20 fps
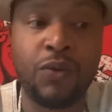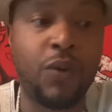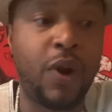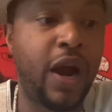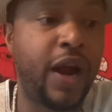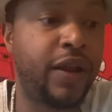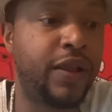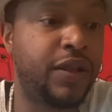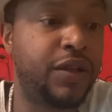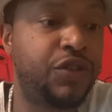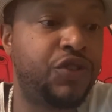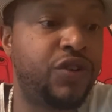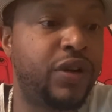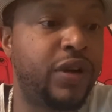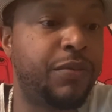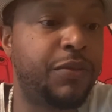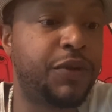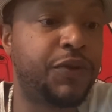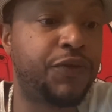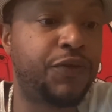right? This
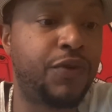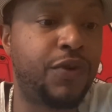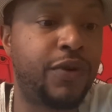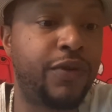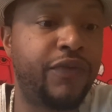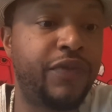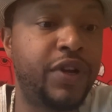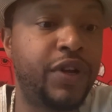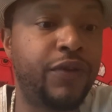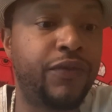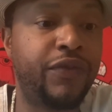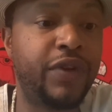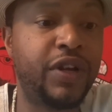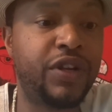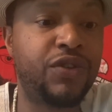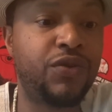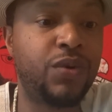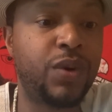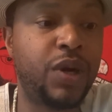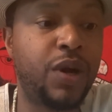dream is for
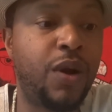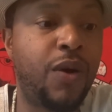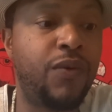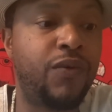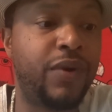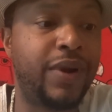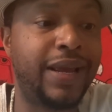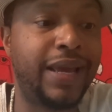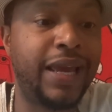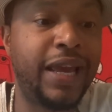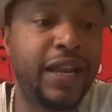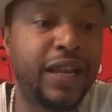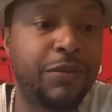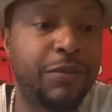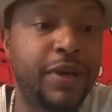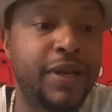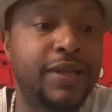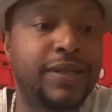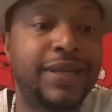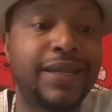victory over
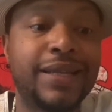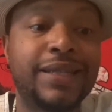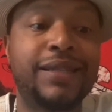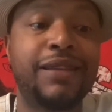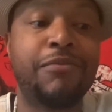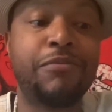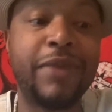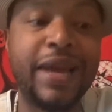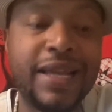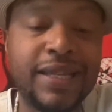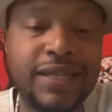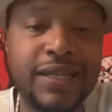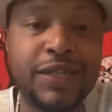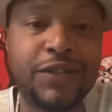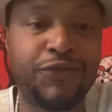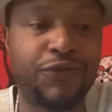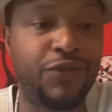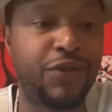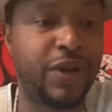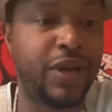enemies, and it's a message
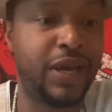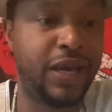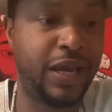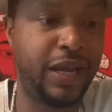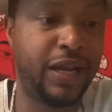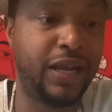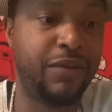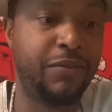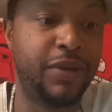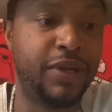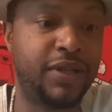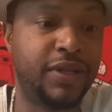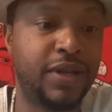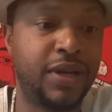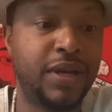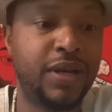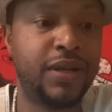for your enemies